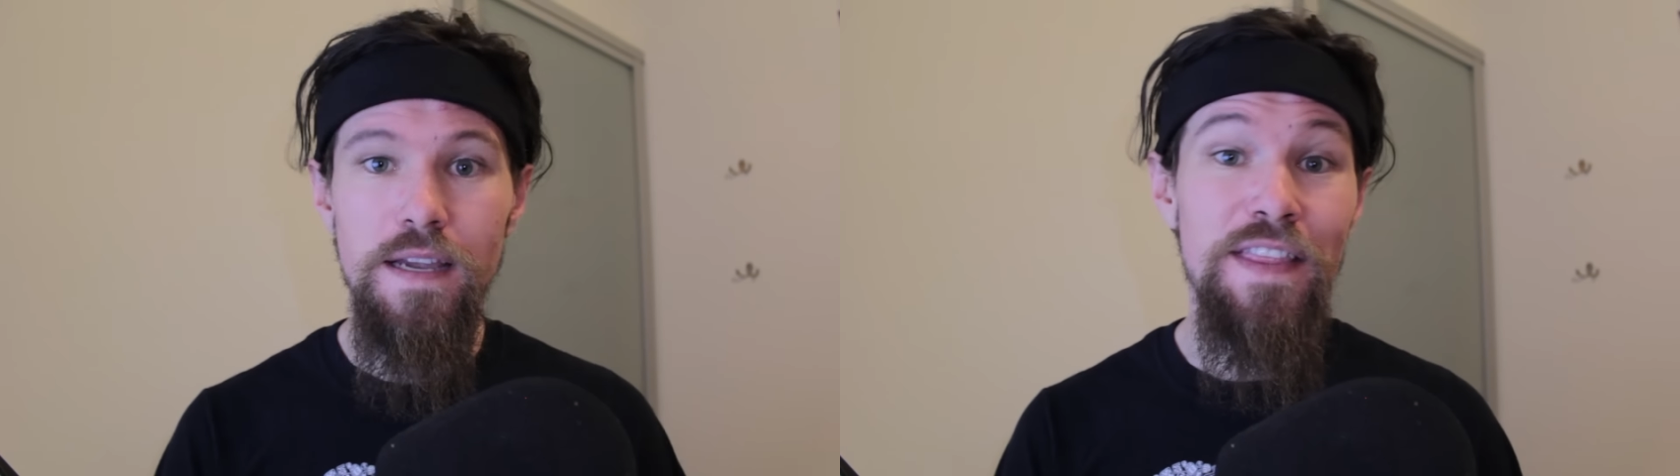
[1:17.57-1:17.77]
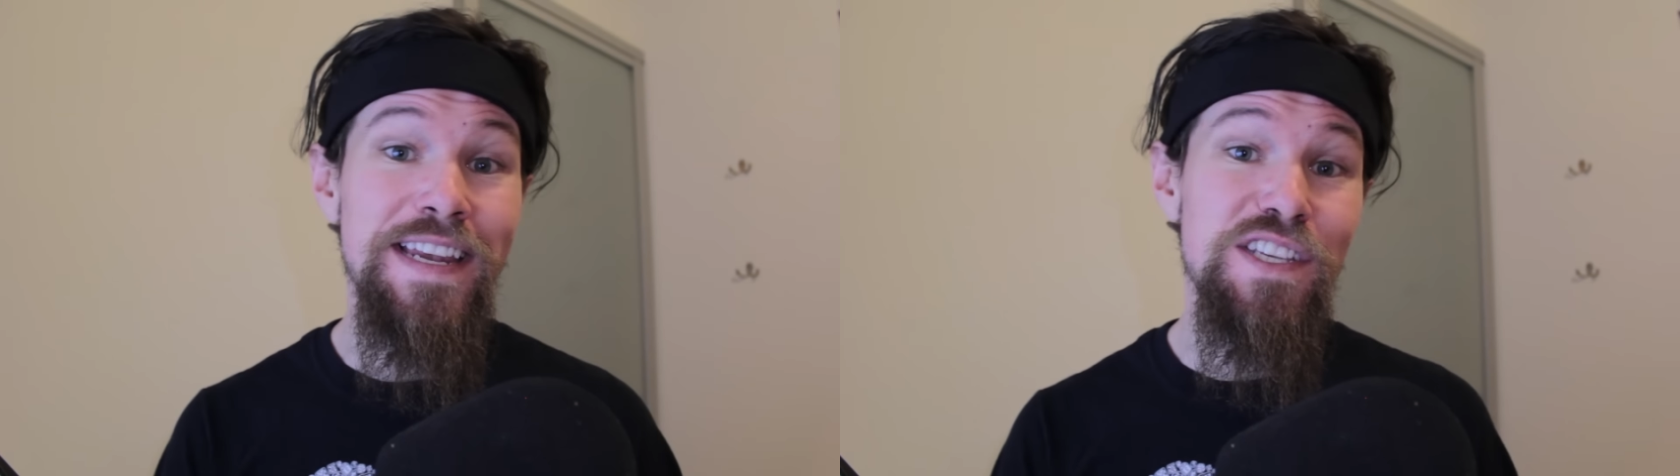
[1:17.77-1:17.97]

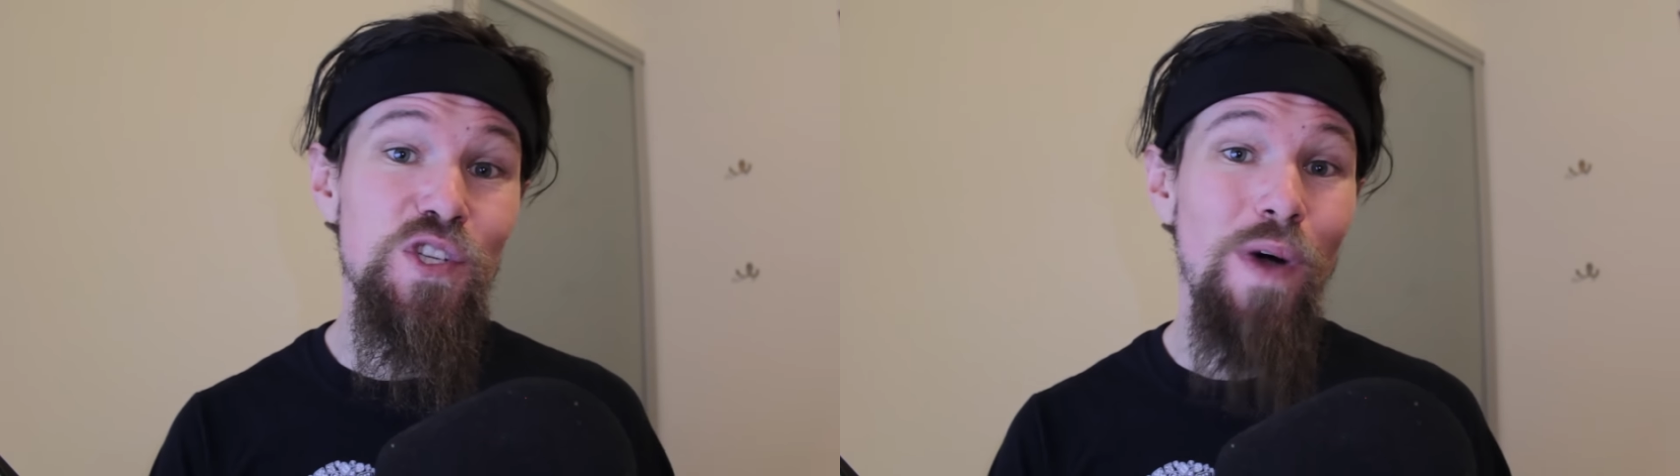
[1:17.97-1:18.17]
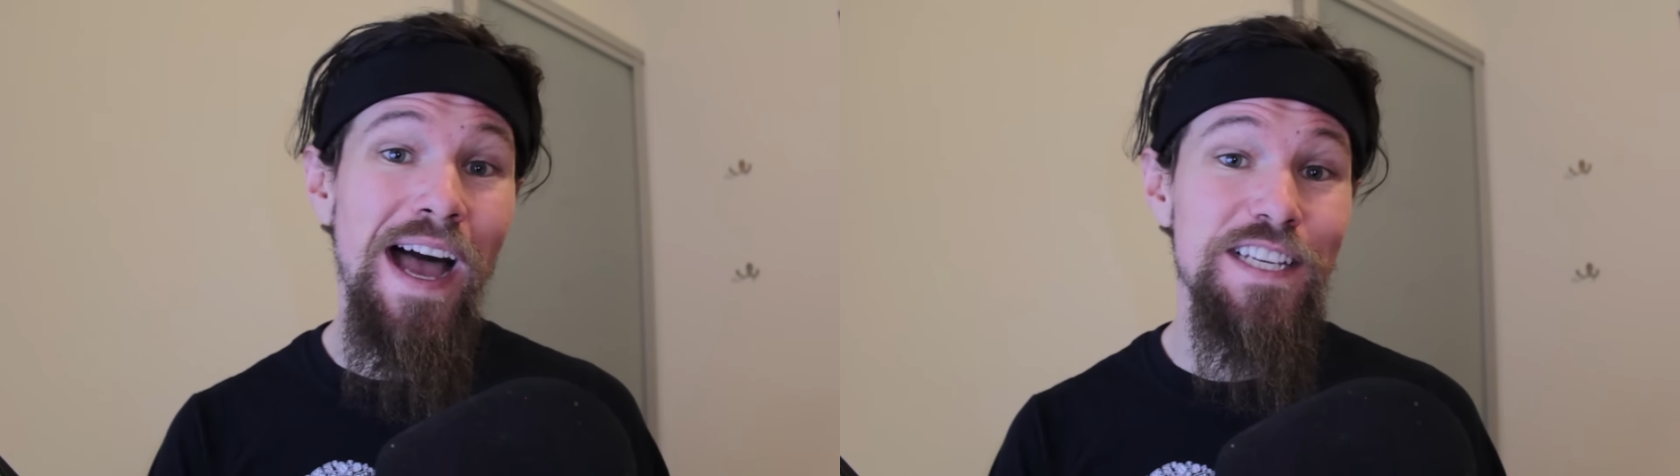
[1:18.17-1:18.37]
Now the next
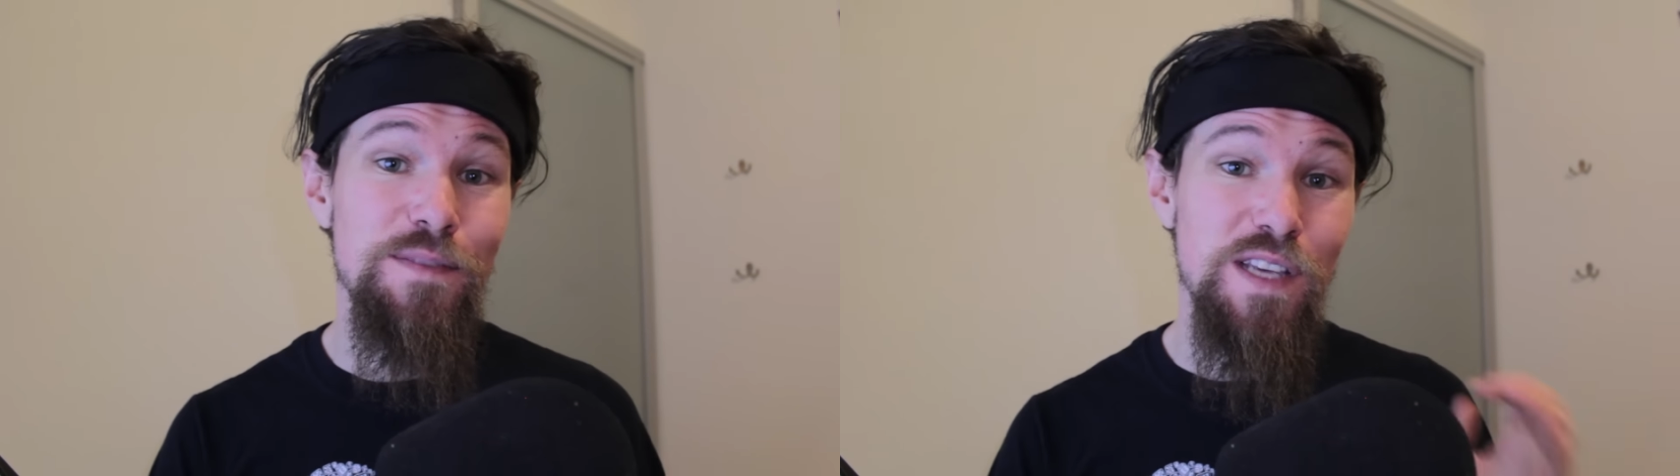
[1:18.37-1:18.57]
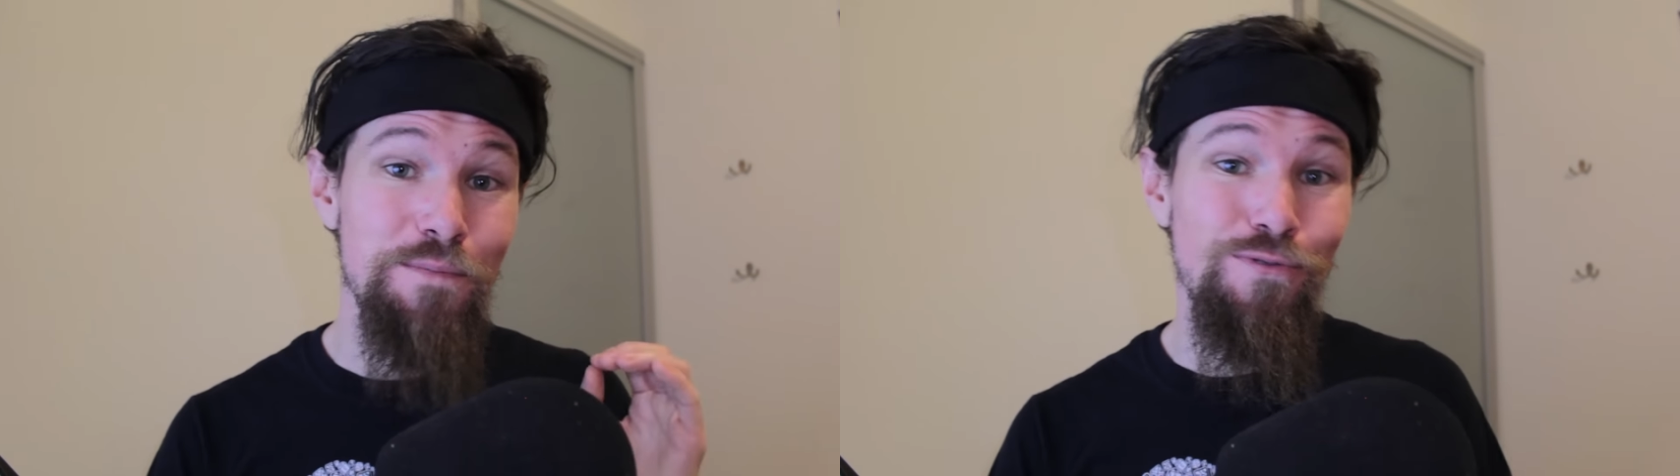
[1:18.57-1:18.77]
two
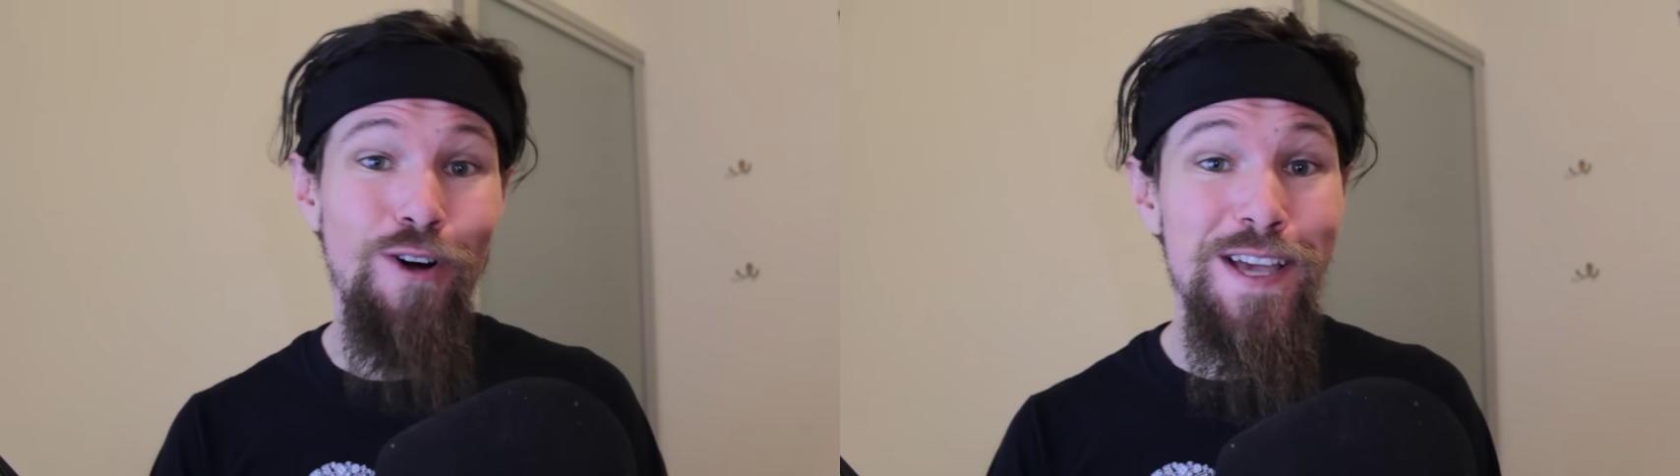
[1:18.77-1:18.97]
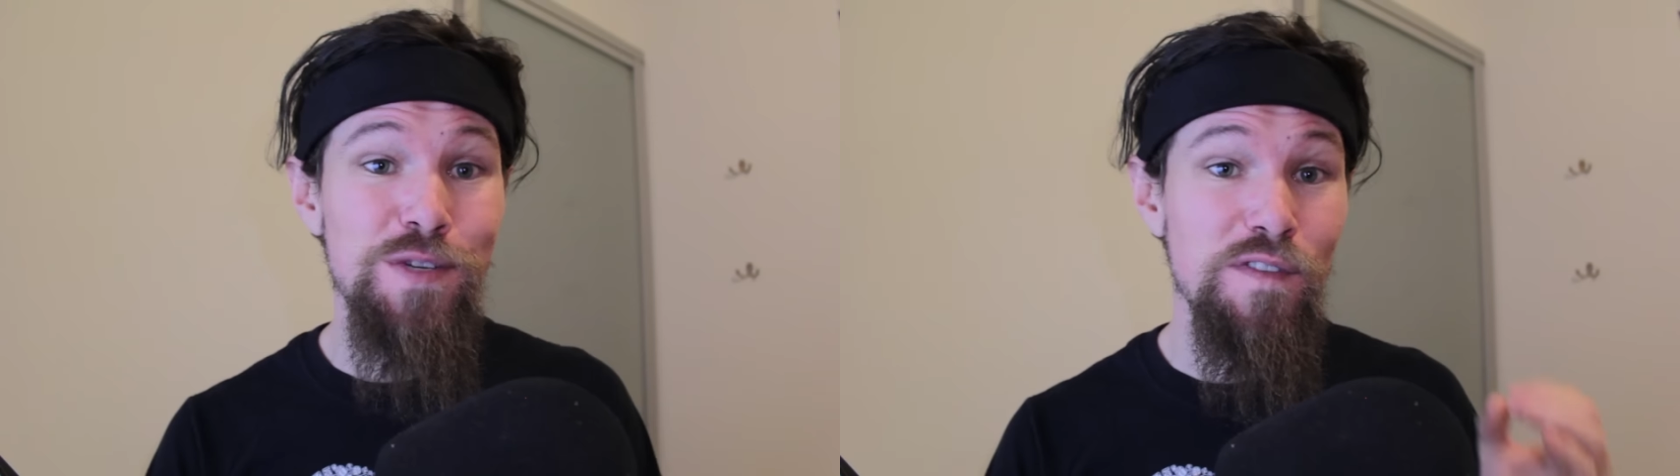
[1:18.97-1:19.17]
items are
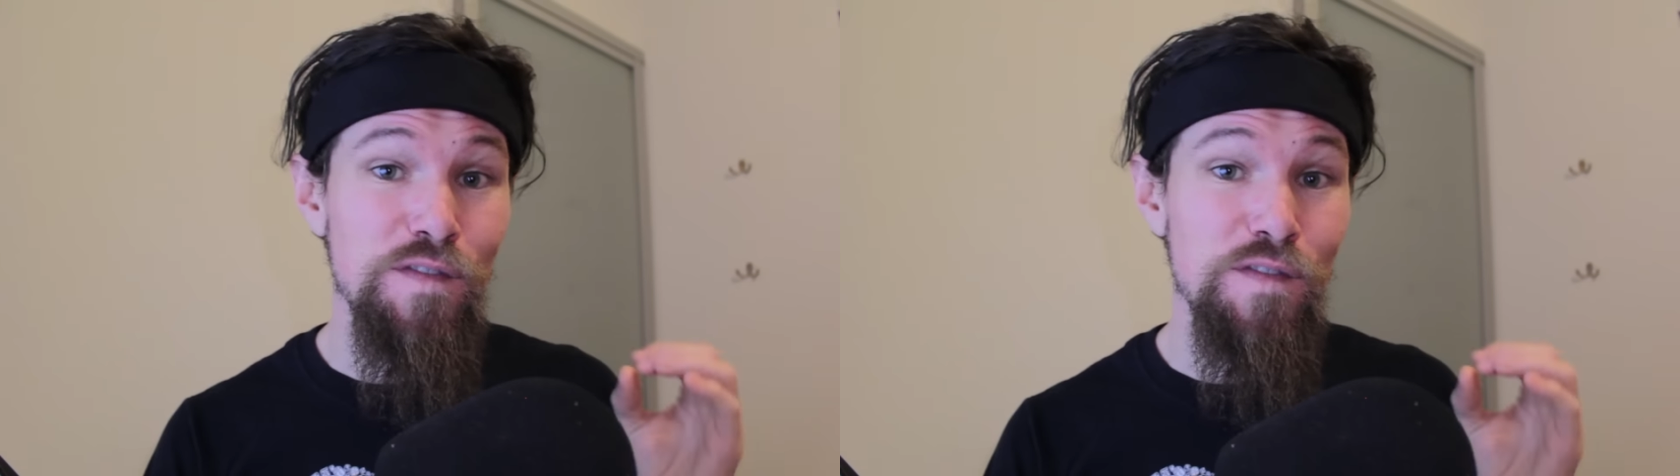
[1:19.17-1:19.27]
priced